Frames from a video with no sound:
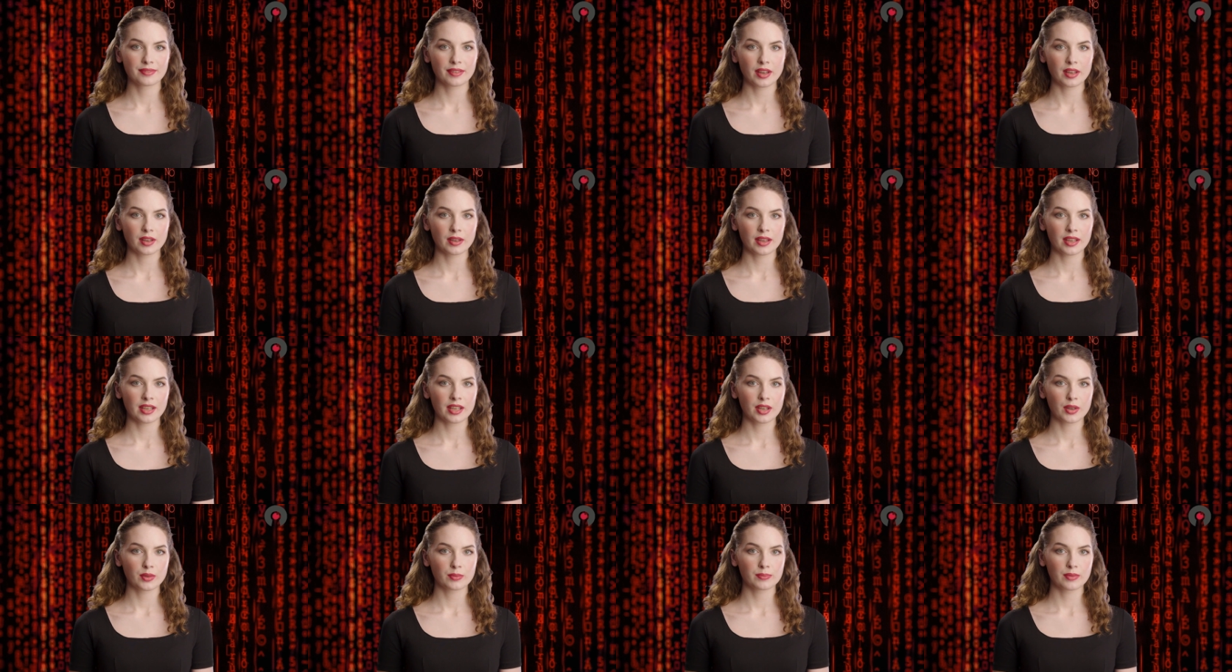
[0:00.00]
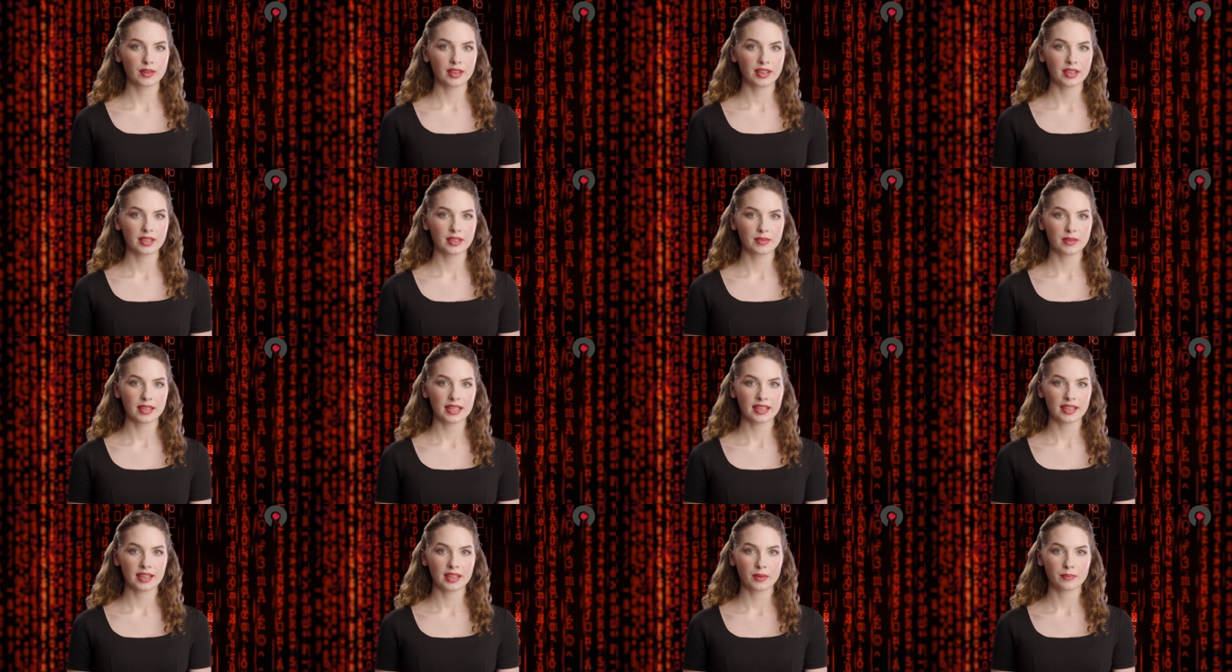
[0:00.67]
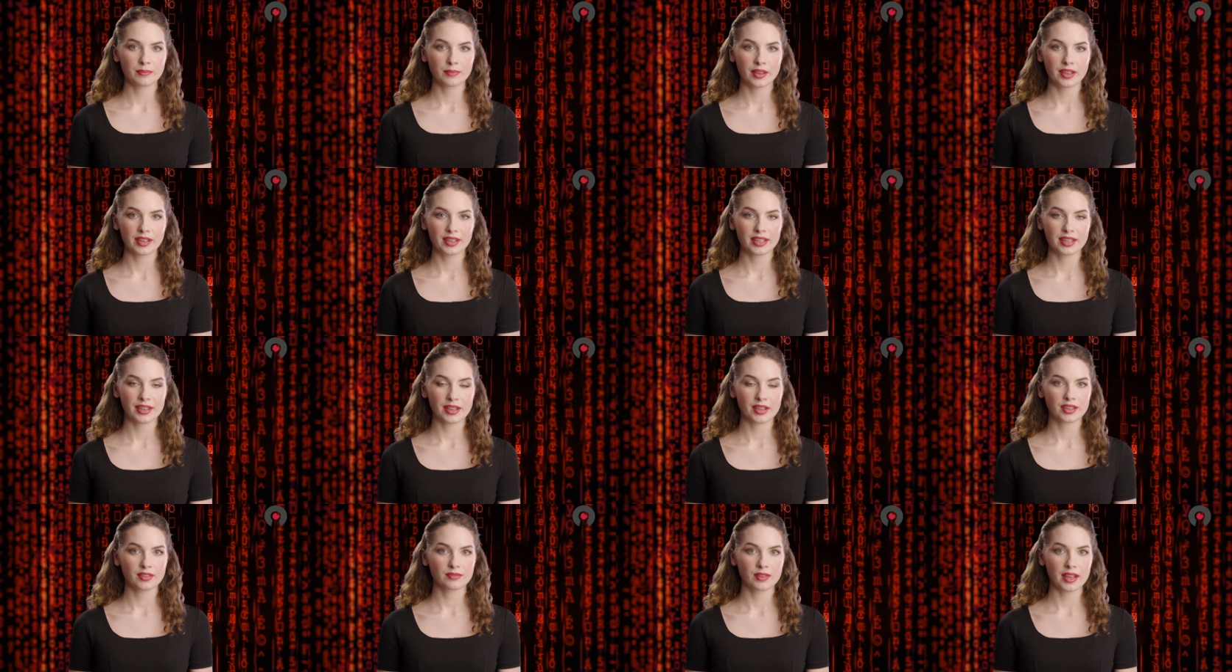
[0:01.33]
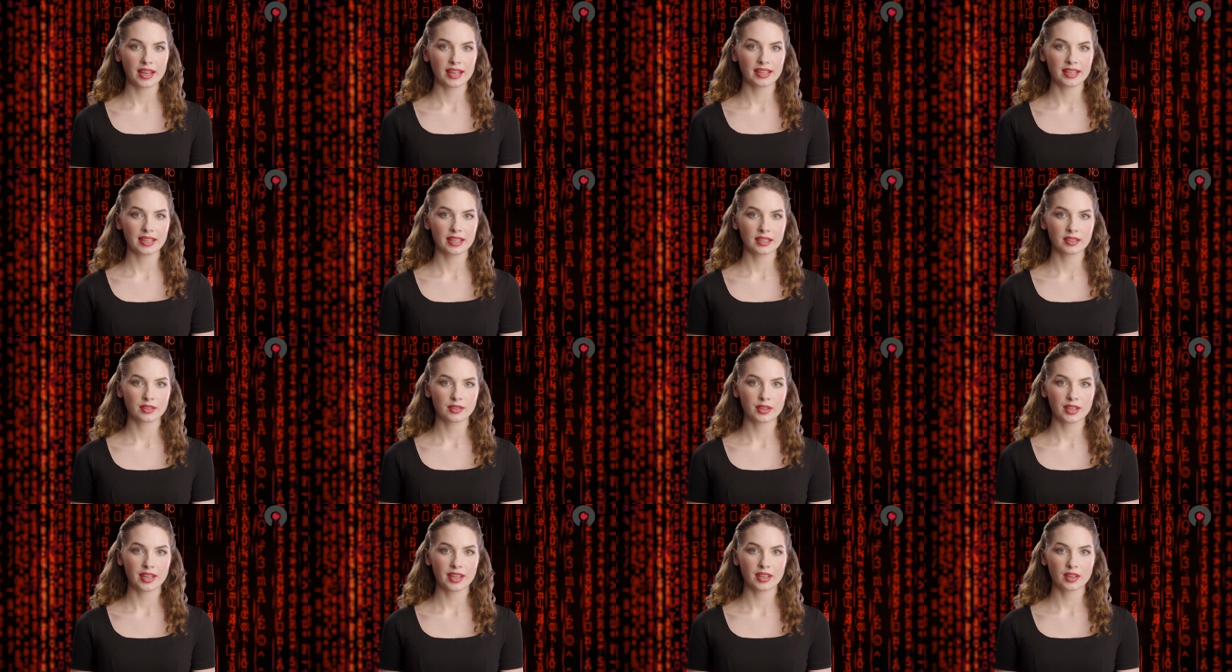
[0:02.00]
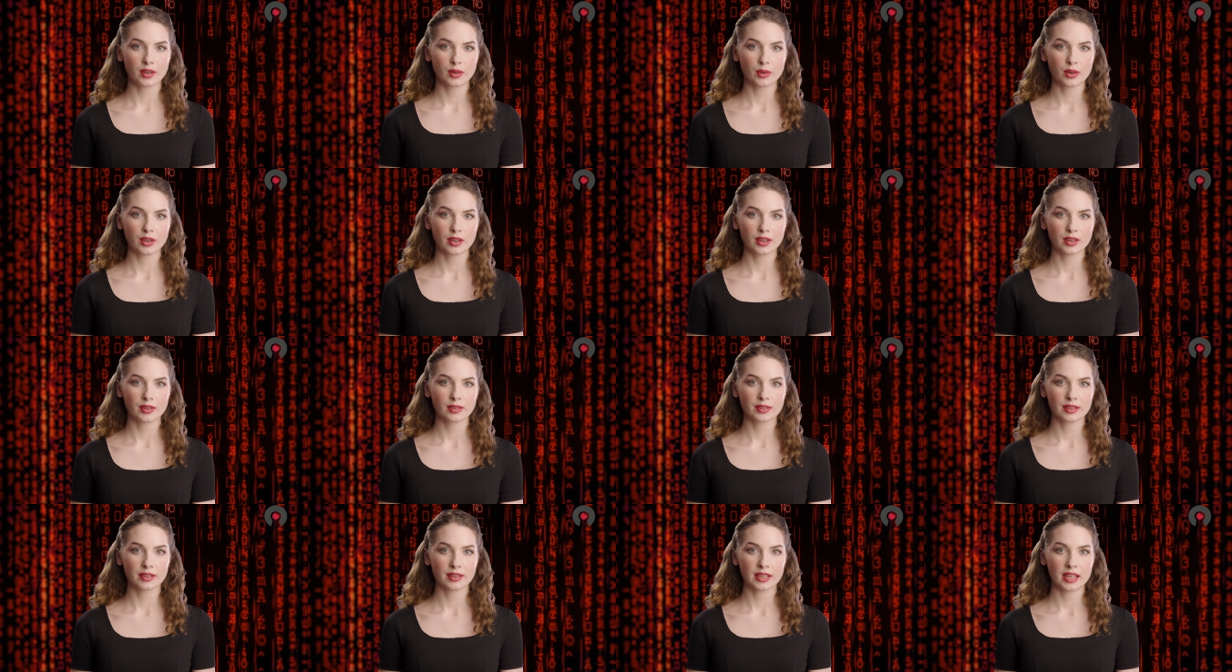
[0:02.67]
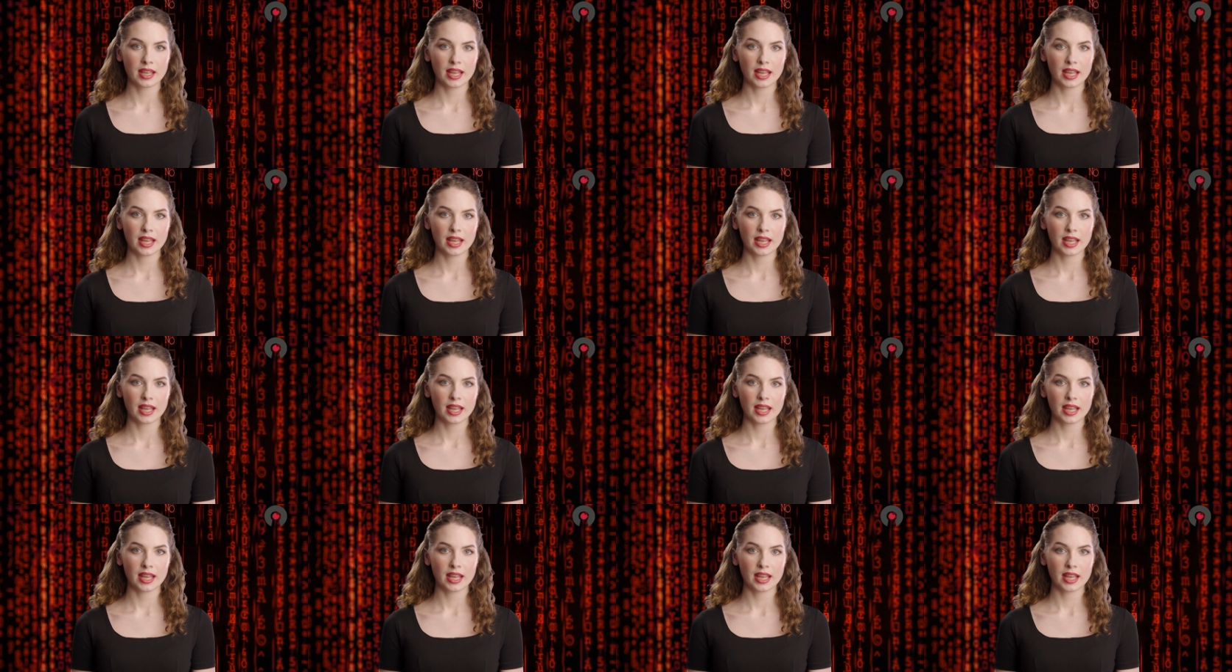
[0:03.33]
There are numerous threats that businesses face in today's world,